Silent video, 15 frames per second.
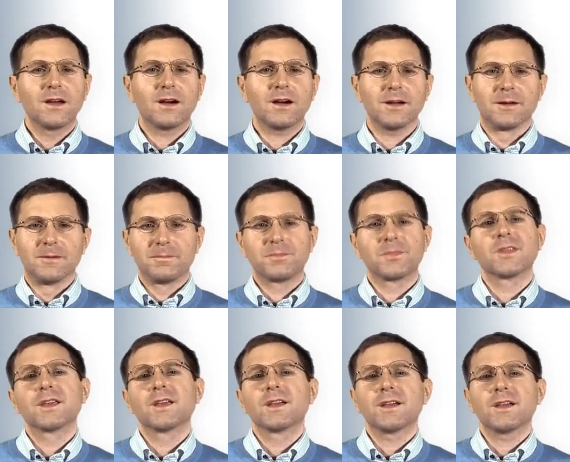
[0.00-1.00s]
Hi!
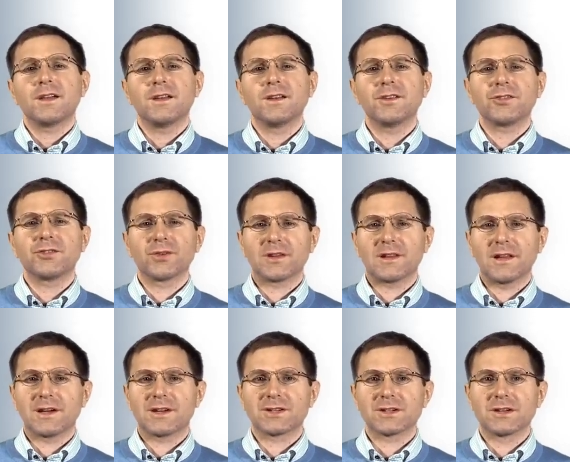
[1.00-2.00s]
In this short
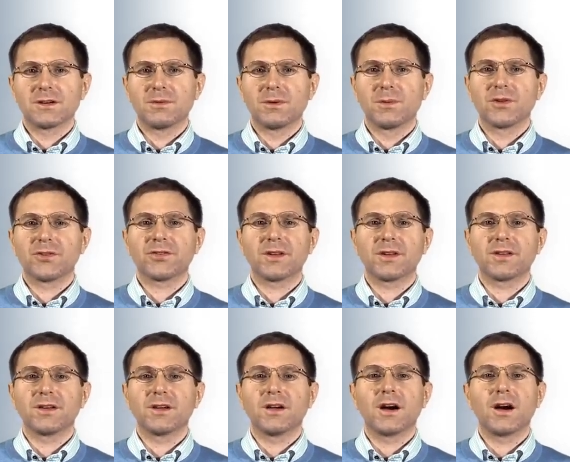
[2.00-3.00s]
lecture we will
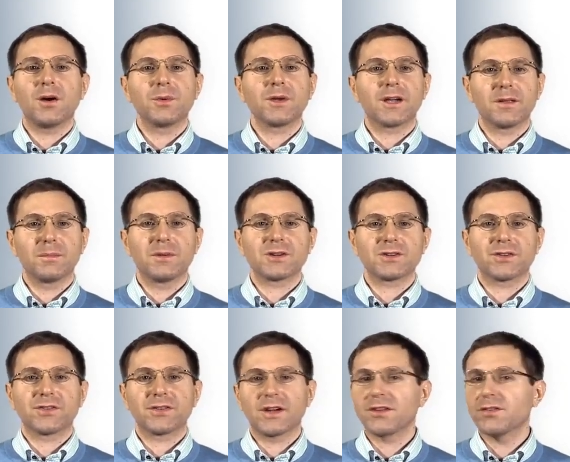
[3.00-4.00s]
study how we can measure
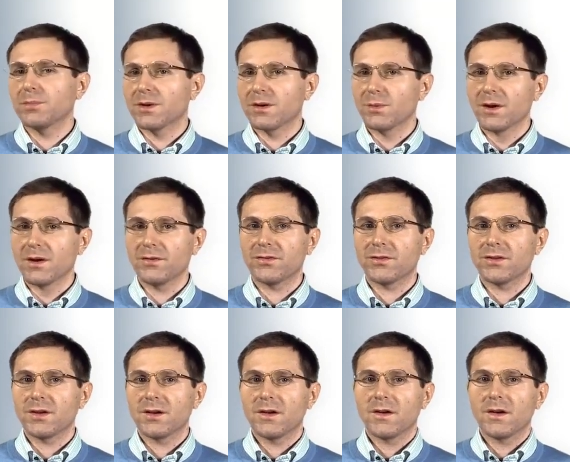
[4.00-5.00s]
seismic waves,
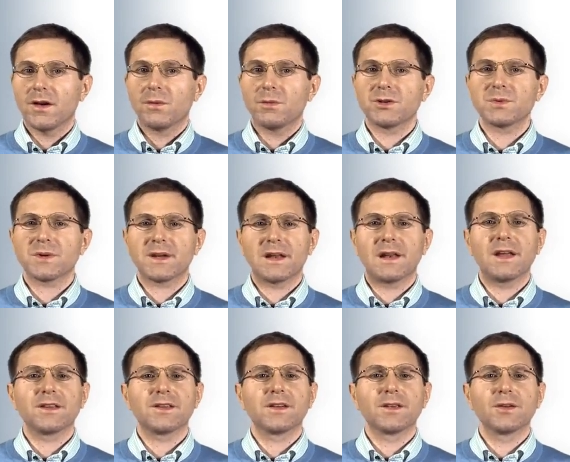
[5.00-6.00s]
which we can
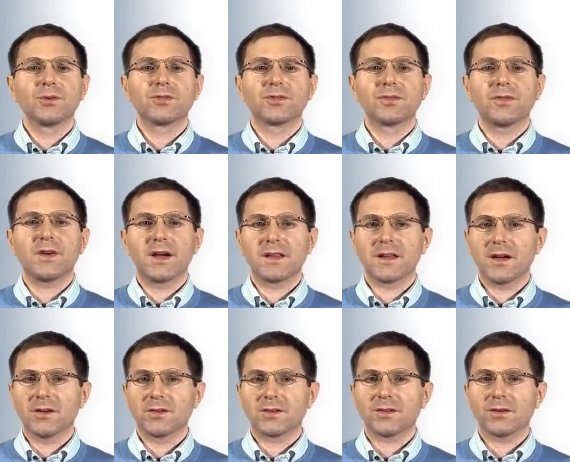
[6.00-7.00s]
later use to find
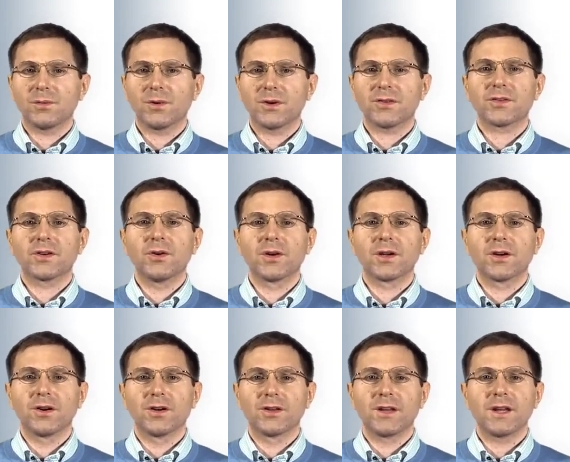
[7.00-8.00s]
out what is going
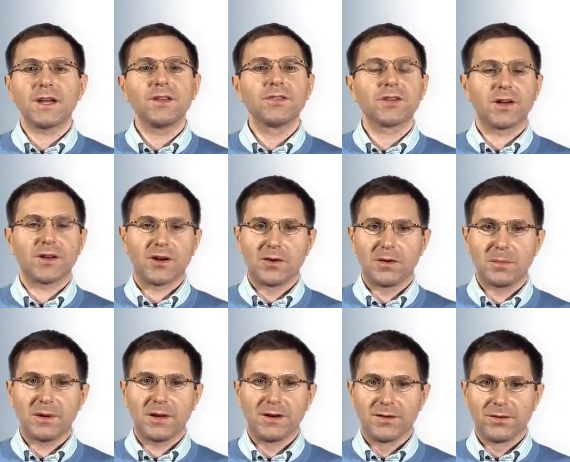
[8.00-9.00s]
on inside our
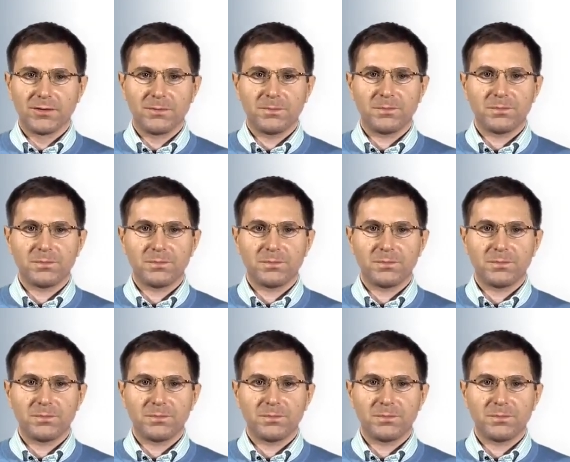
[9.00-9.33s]
planet.